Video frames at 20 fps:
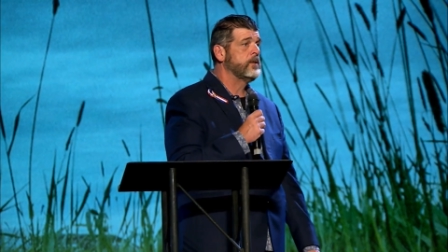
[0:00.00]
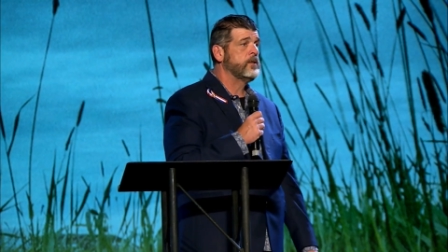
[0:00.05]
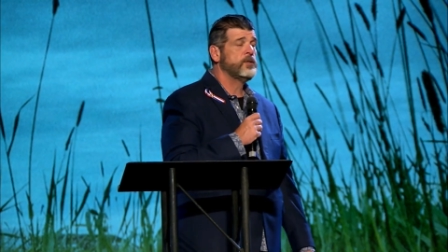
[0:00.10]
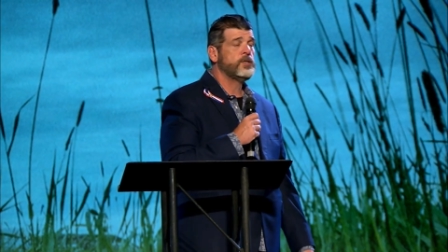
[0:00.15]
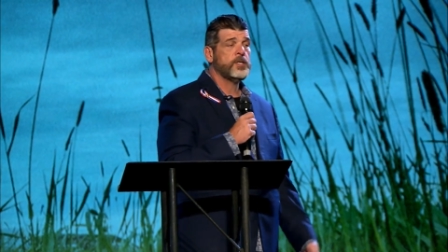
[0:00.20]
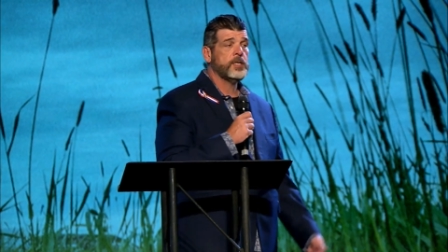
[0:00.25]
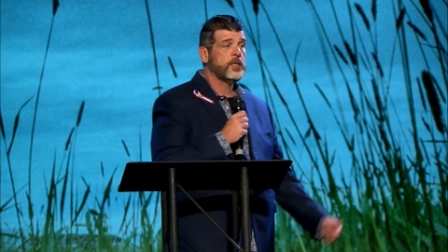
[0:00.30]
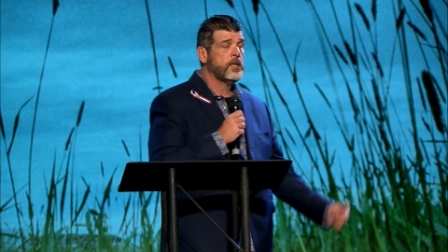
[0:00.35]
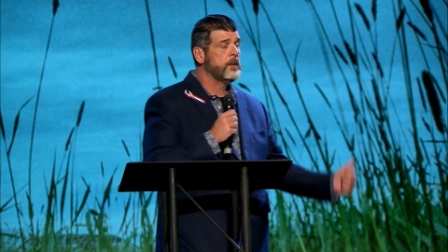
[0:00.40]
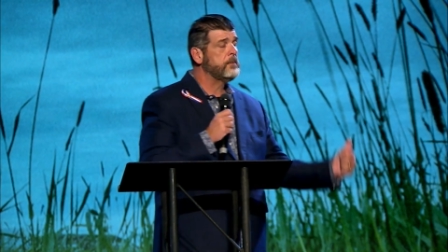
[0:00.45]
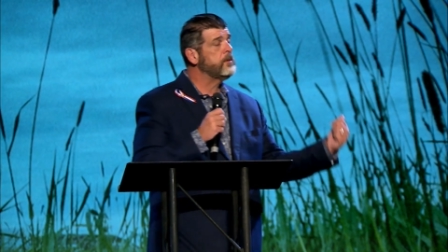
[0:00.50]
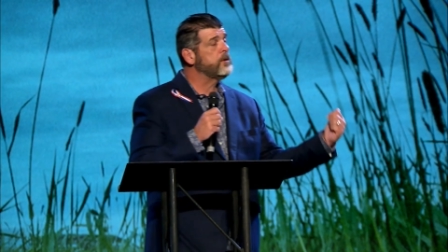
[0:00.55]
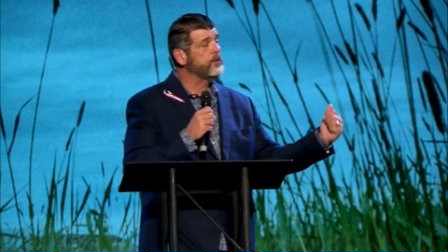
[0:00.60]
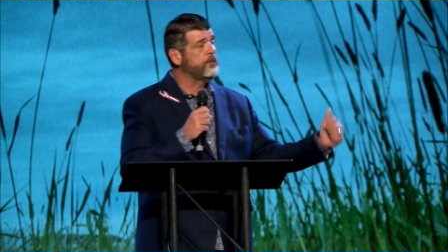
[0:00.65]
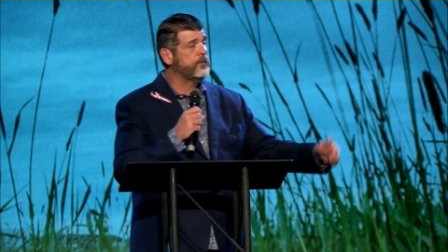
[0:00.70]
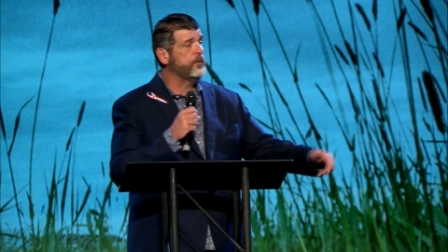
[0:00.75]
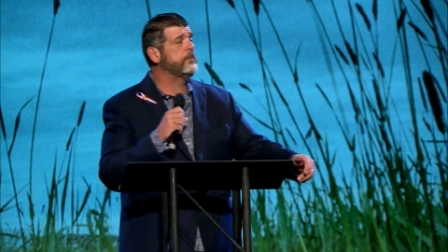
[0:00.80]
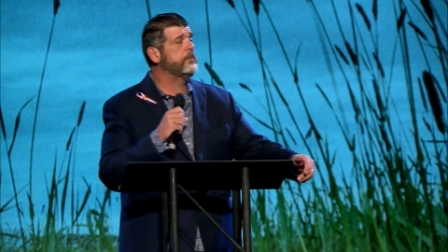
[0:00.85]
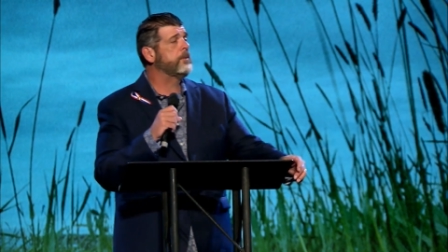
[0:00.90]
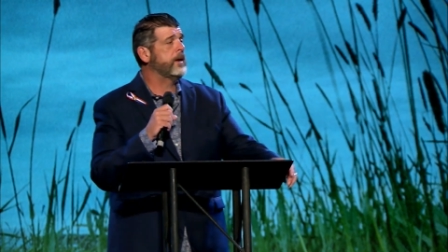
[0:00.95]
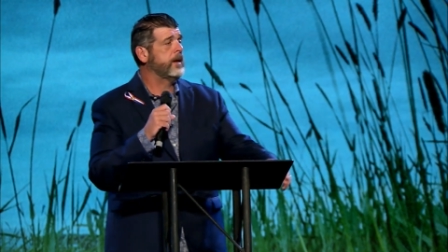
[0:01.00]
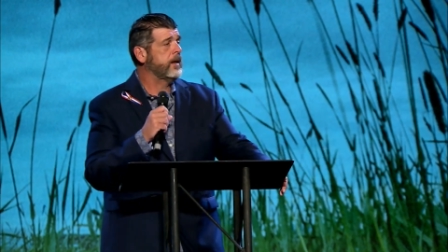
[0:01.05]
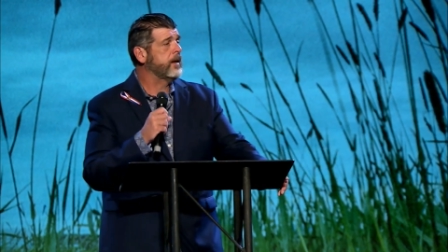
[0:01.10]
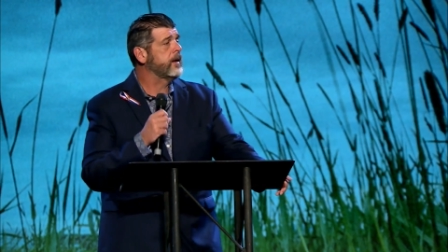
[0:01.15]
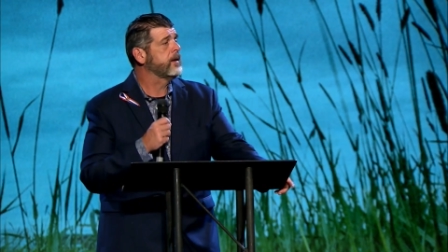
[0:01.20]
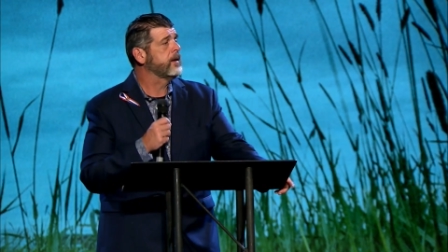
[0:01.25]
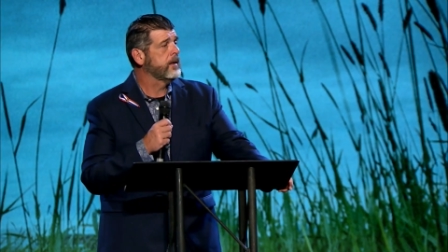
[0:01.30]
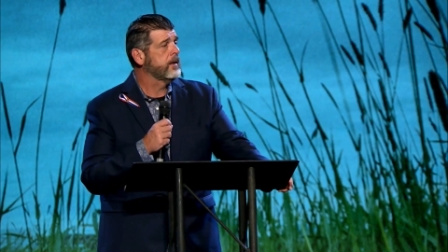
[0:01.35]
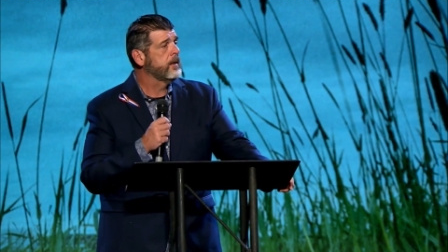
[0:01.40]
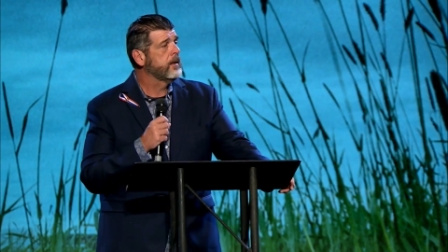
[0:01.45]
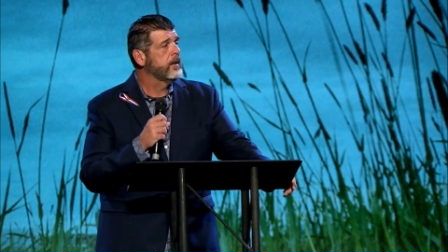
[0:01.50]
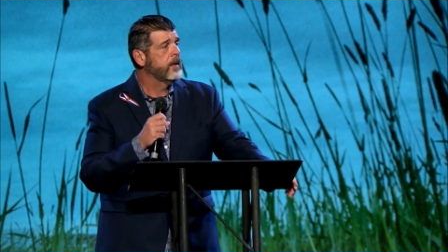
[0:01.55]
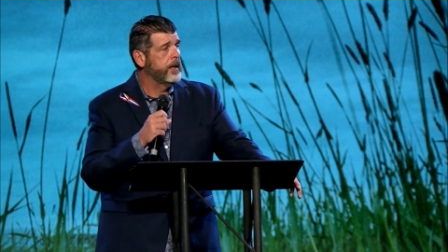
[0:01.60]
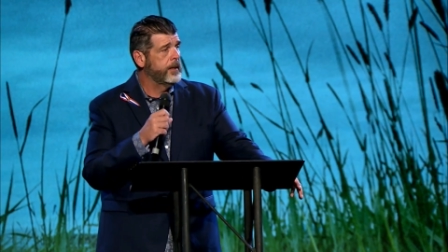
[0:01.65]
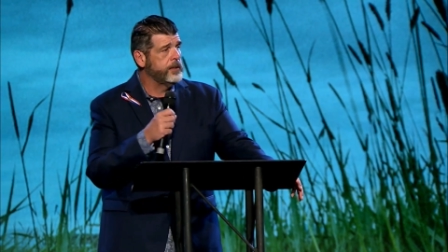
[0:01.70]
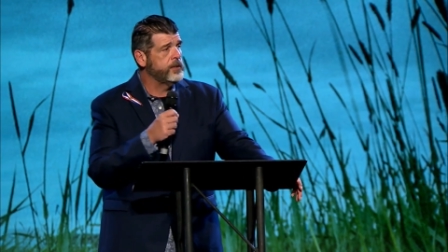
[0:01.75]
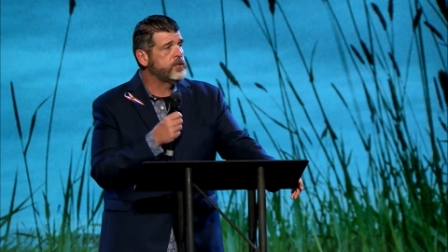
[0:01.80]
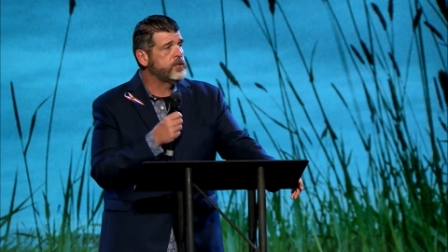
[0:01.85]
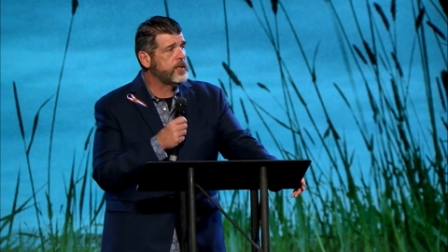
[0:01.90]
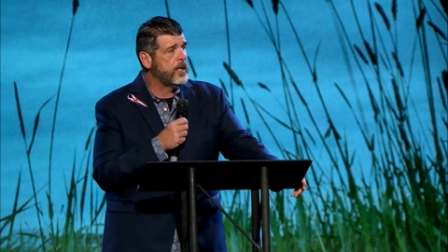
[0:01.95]
you should come to the food bank
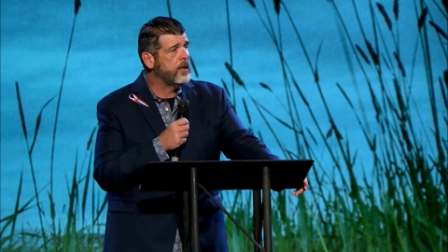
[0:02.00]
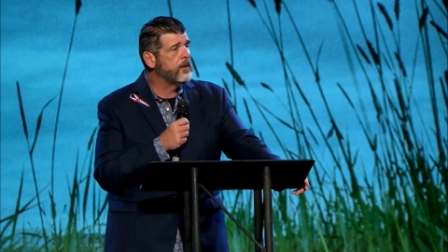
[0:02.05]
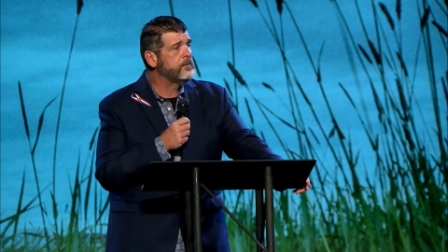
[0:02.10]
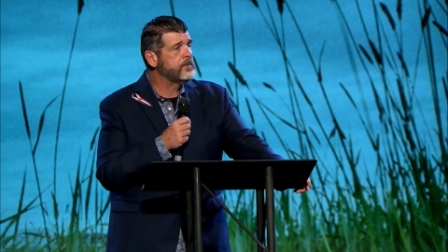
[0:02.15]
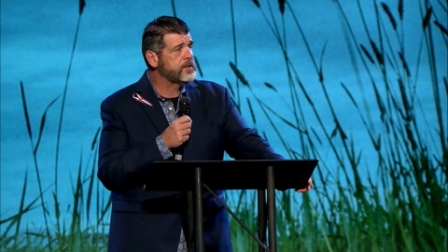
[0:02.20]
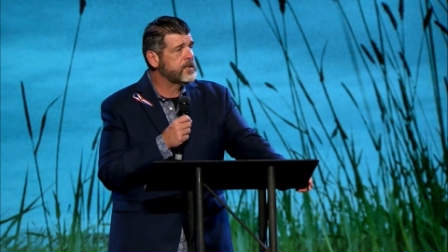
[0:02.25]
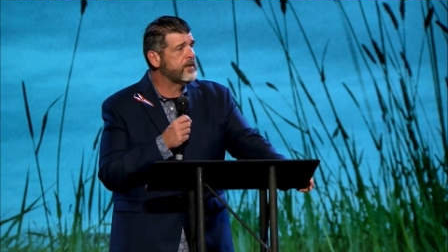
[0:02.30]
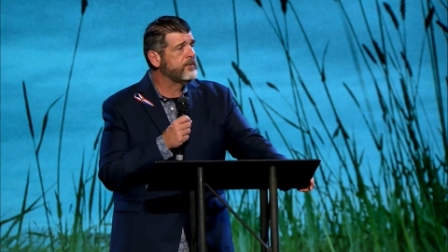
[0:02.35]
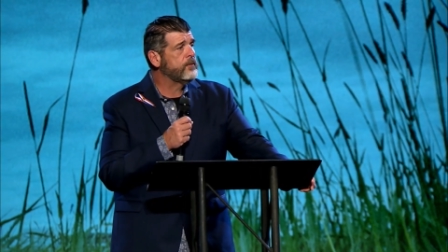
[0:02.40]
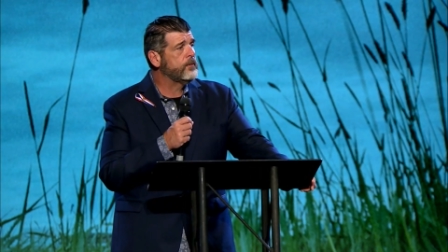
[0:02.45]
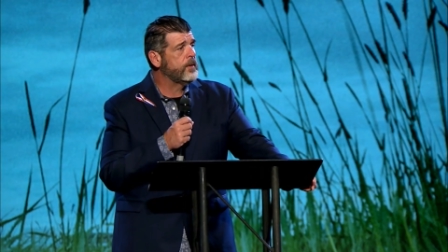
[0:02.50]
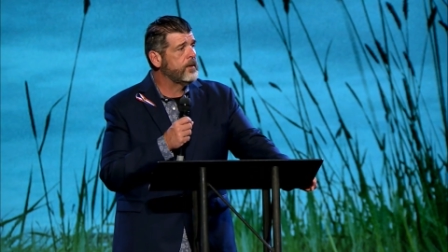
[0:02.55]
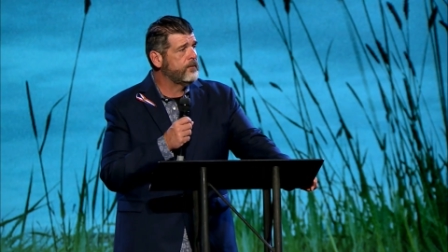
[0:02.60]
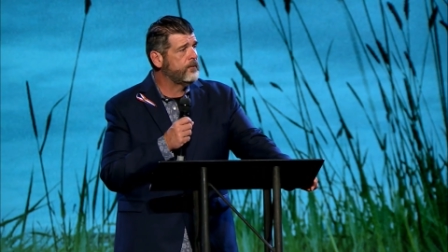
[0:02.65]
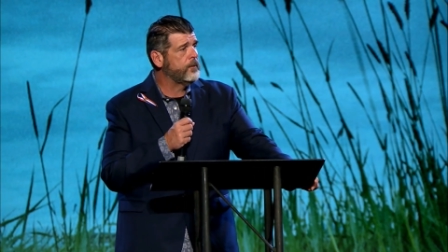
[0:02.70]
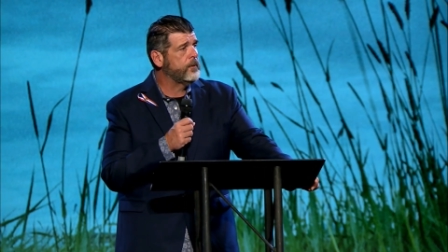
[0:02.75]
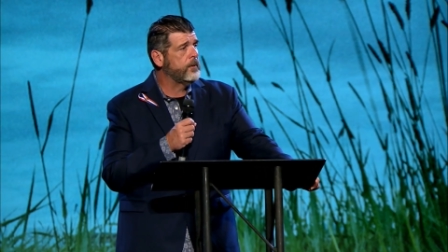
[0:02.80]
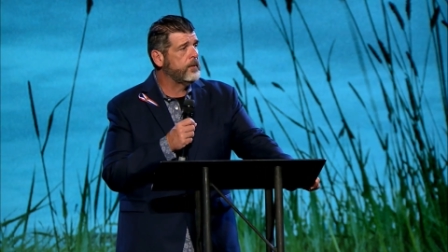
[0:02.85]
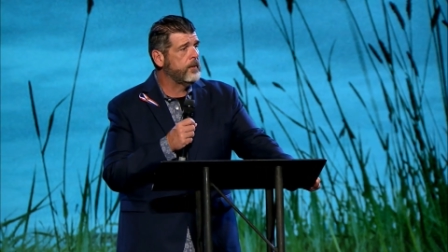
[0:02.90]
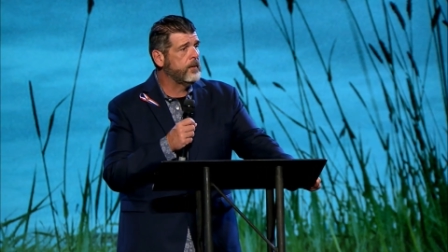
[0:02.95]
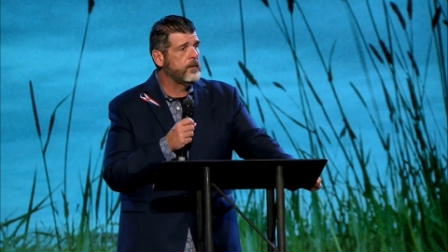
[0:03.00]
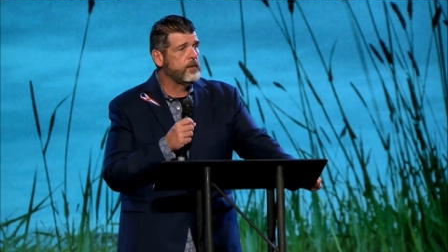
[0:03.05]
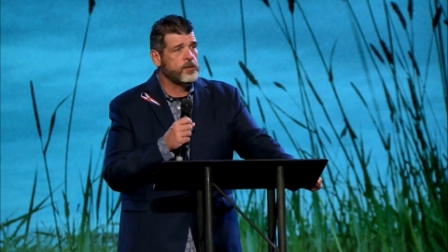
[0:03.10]
and you should help us give away food.